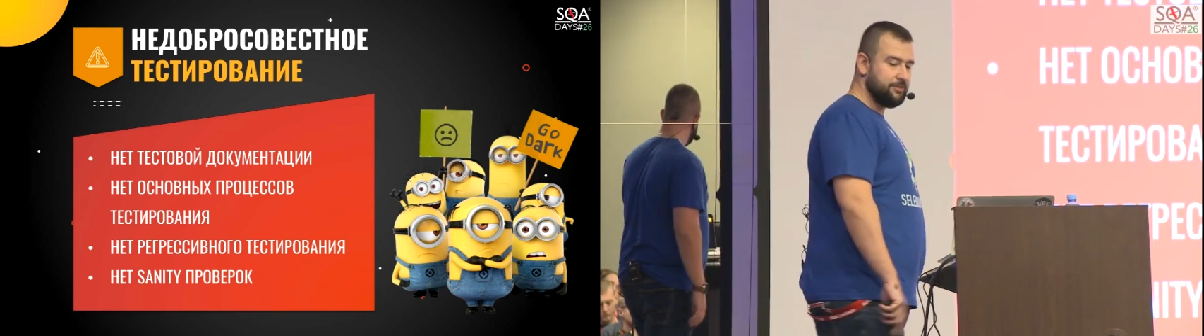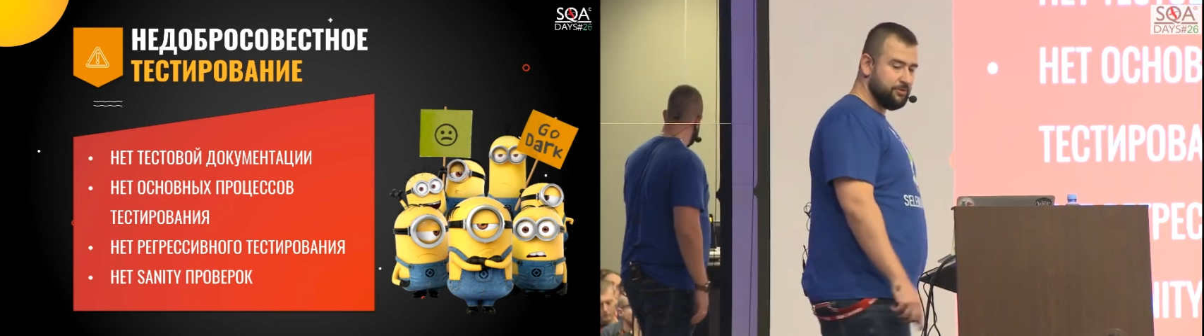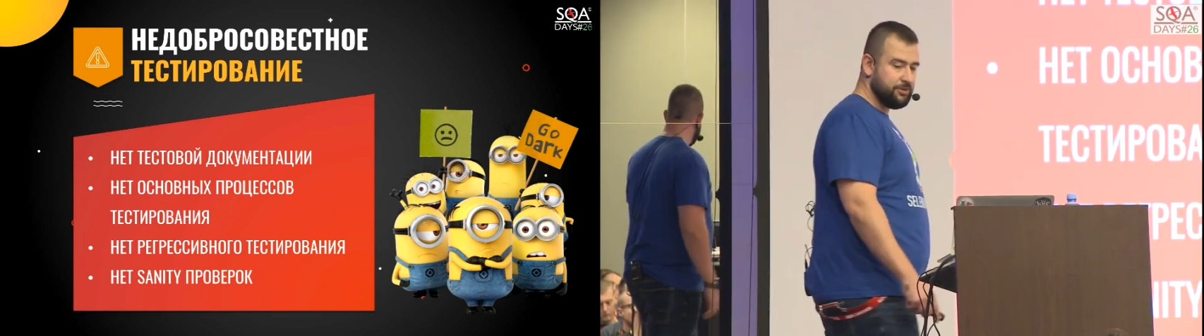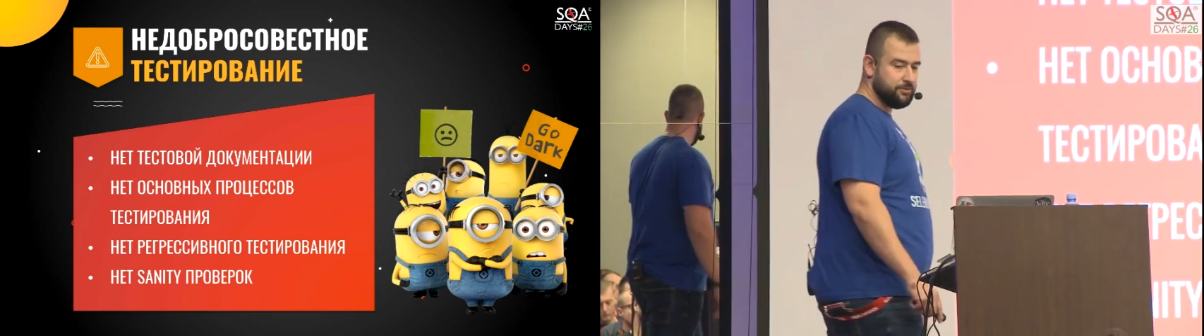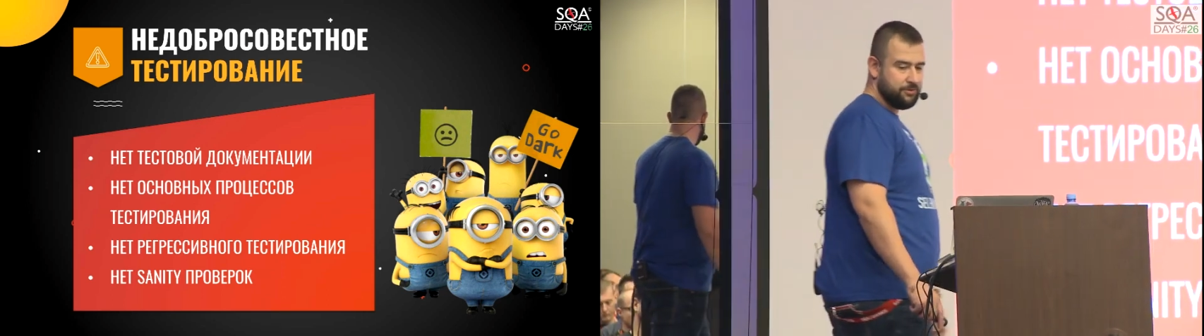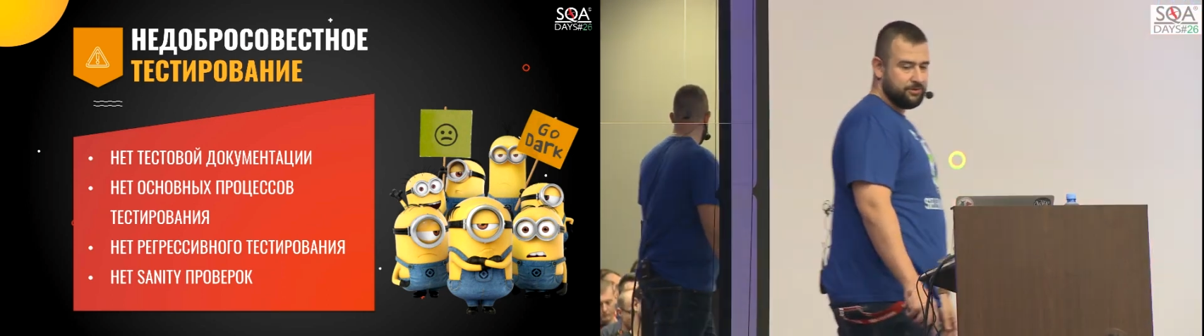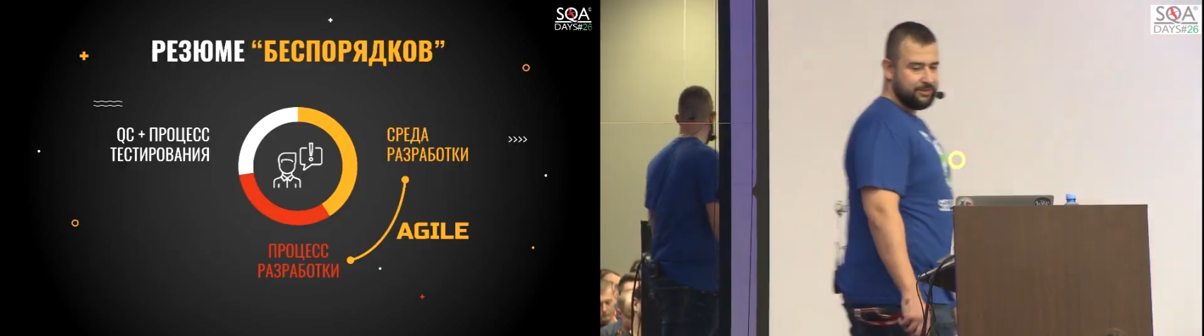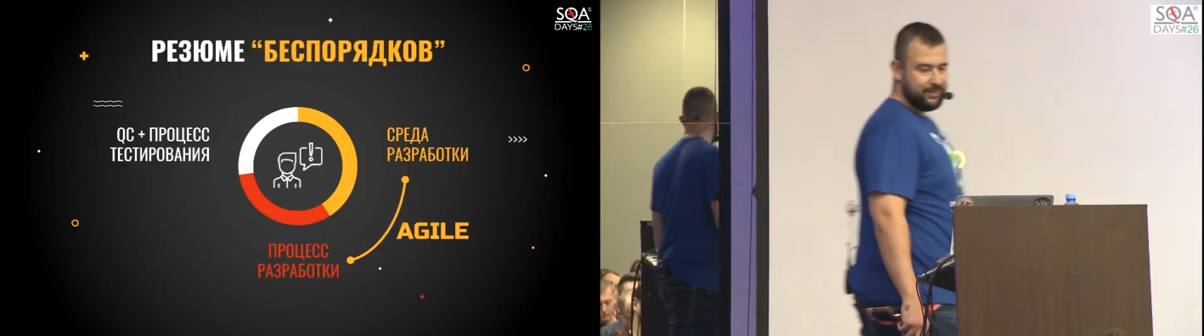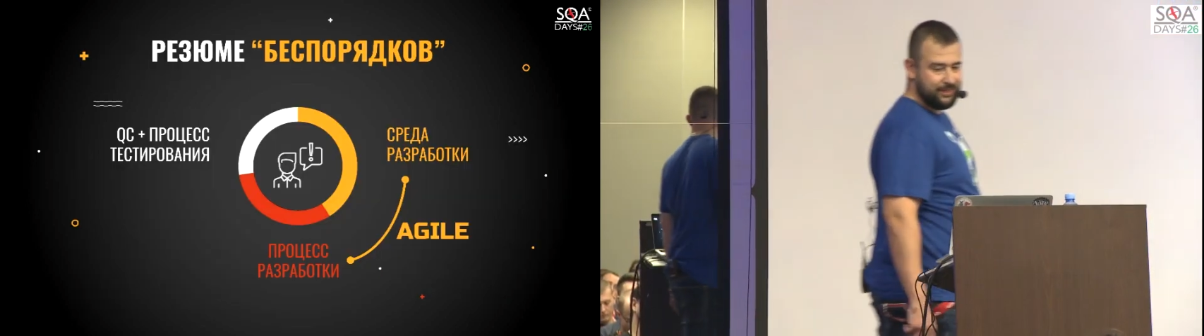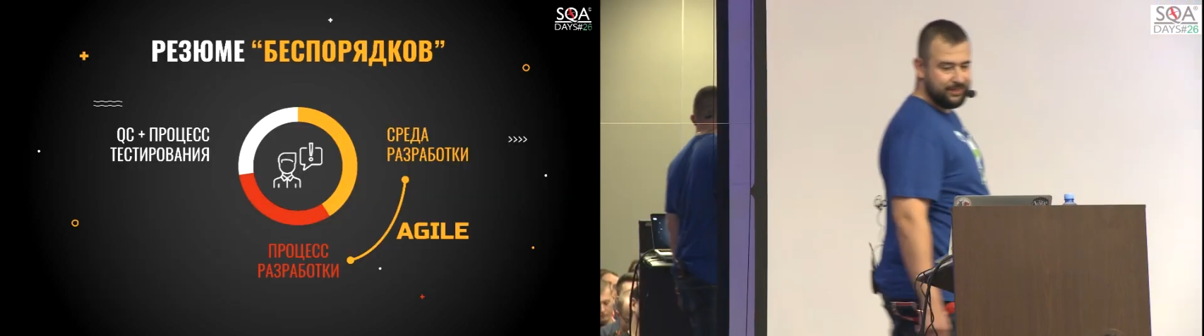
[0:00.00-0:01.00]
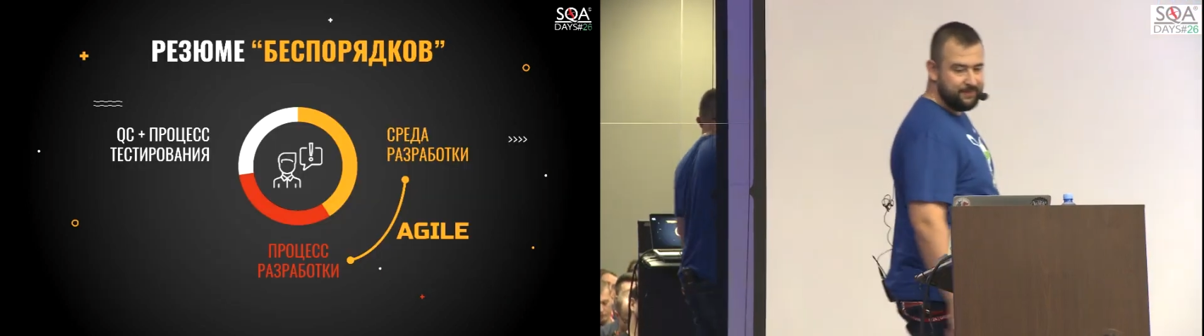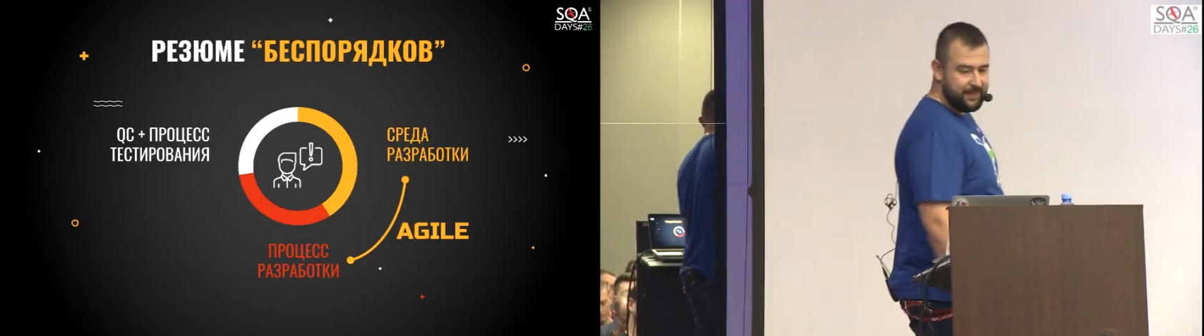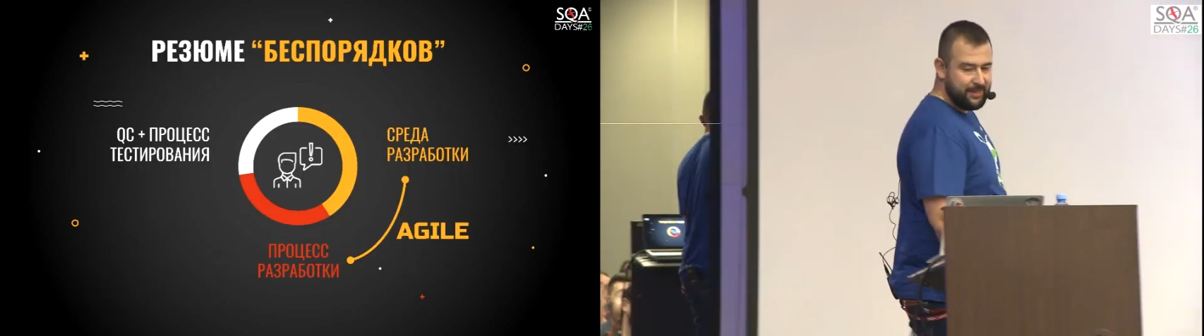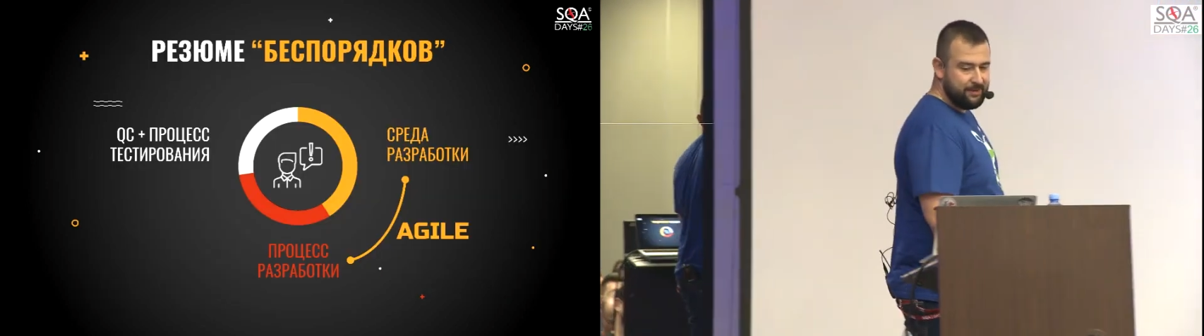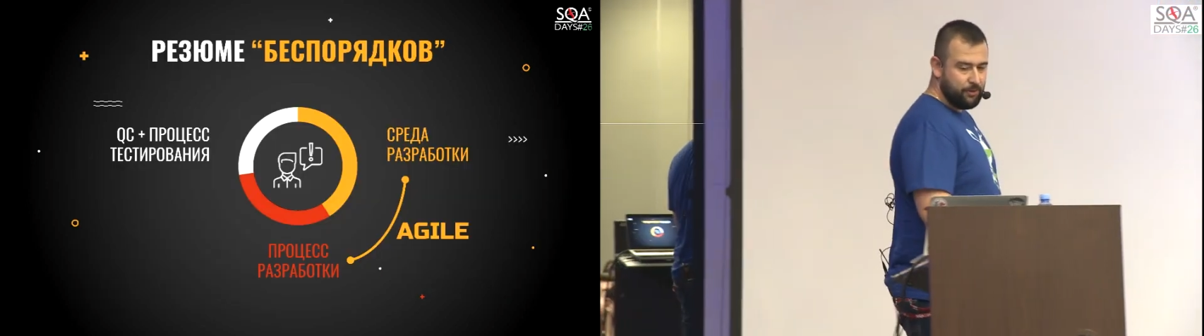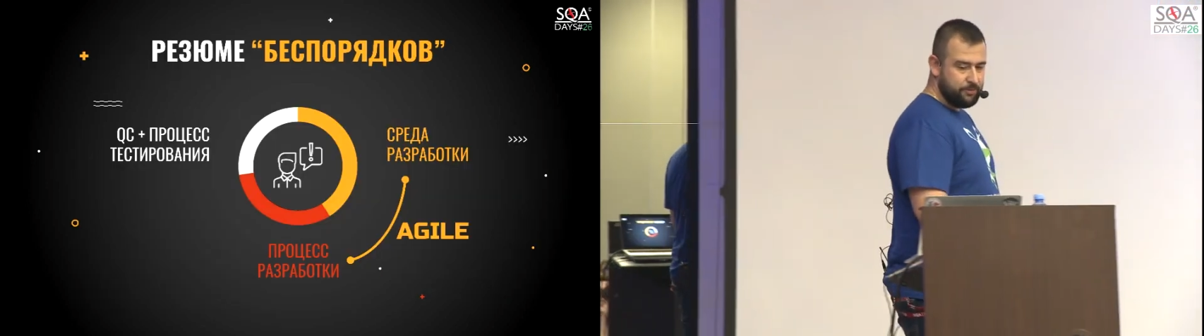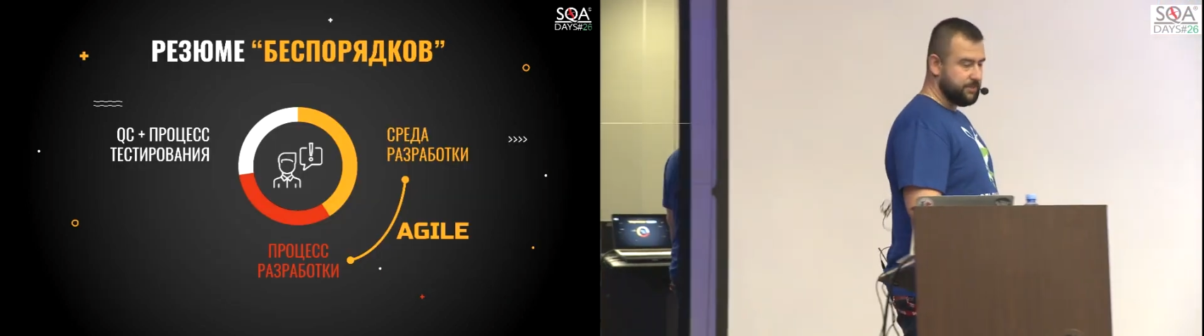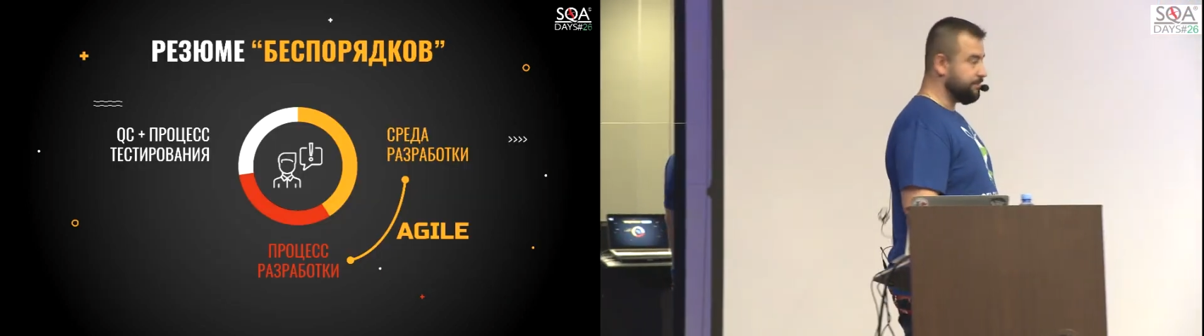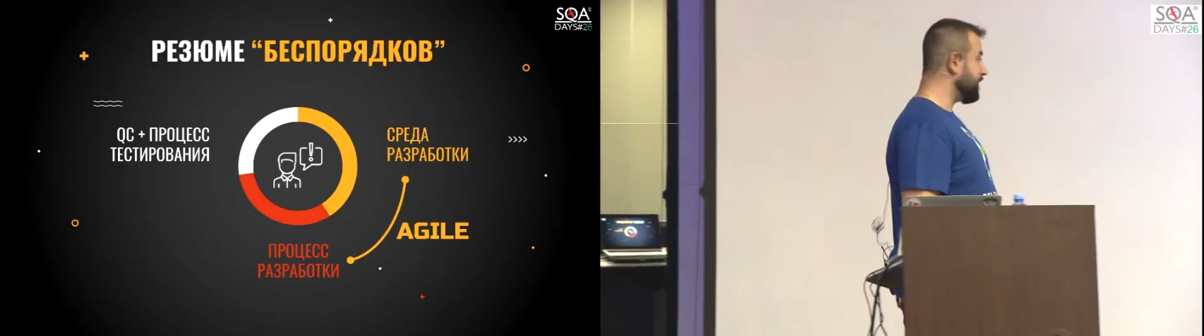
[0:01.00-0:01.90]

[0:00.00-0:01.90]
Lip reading: when he says, guys, it should be the